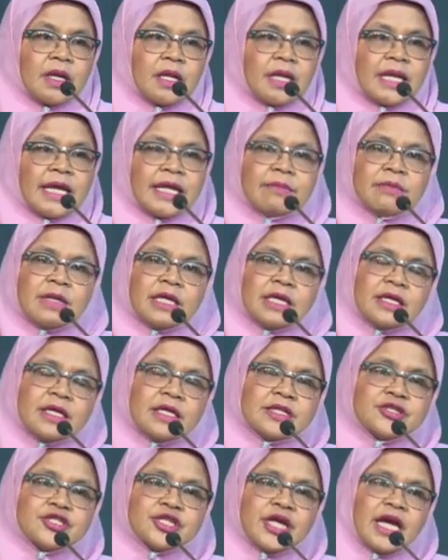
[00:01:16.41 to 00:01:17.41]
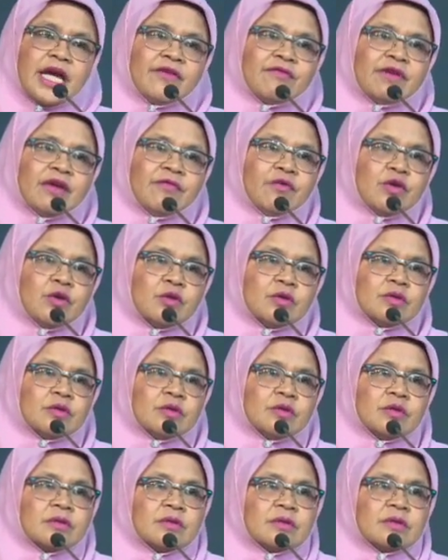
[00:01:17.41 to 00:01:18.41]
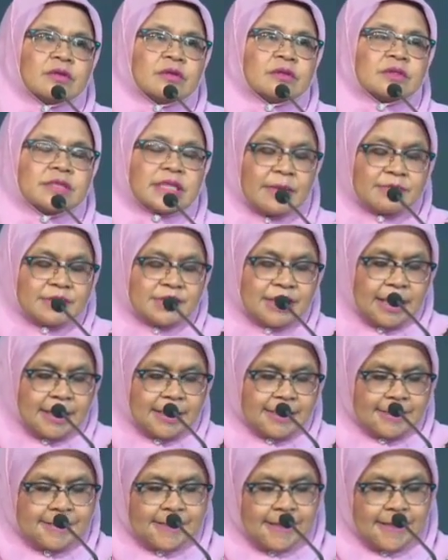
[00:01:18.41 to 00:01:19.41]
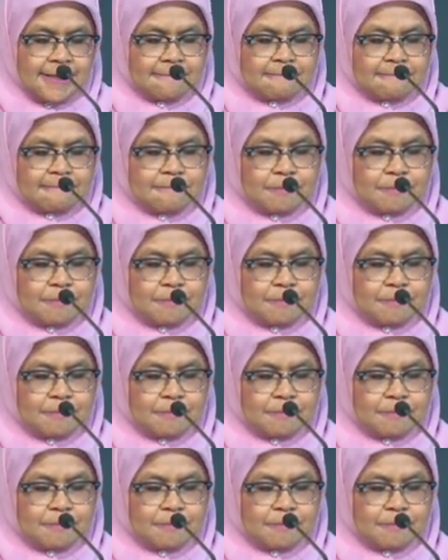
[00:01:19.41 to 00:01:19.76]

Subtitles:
Let me share with you some statistics.